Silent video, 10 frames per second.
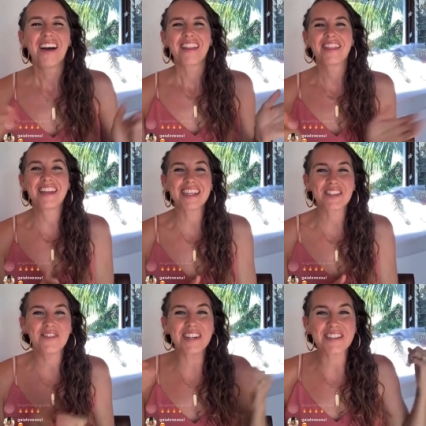this
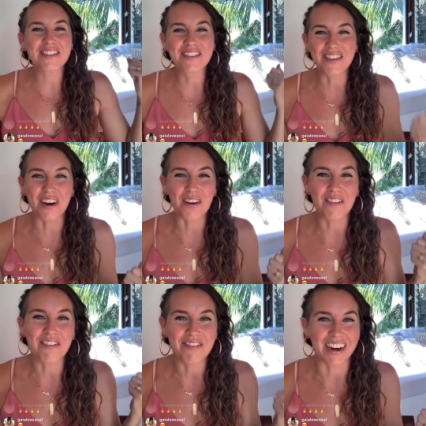feels so
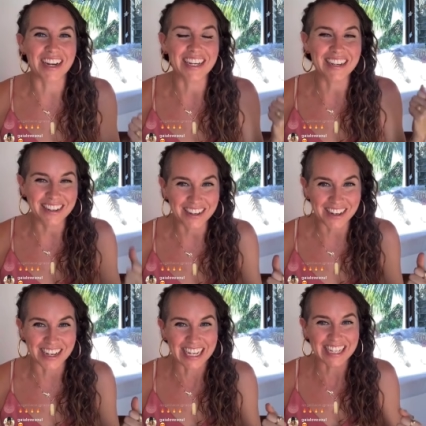fucking
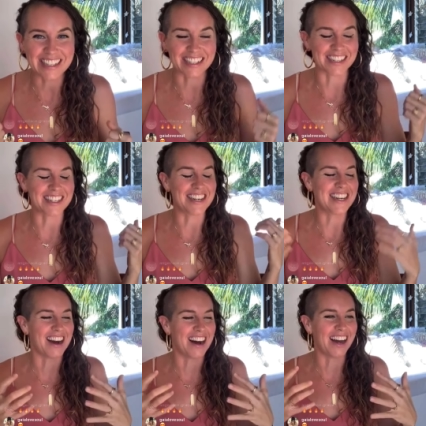good to
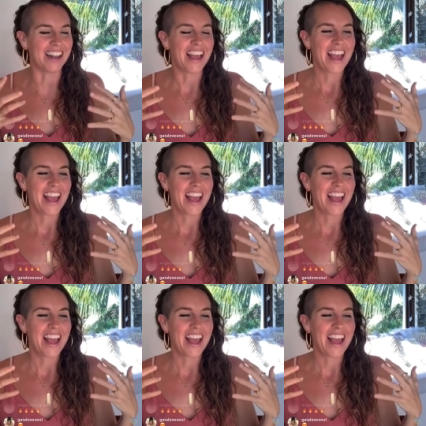not